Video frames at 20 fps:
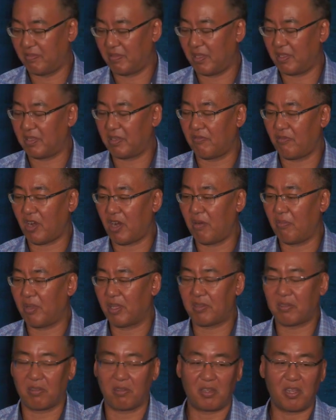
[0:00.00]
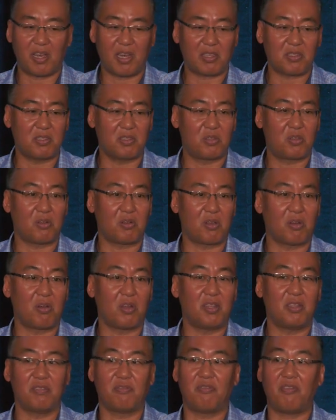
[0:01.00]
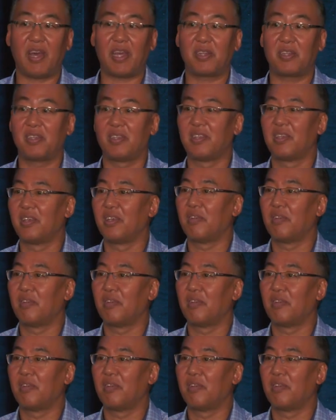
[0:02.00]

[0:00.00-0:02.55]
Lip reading: It's environmental toxin turning on his fat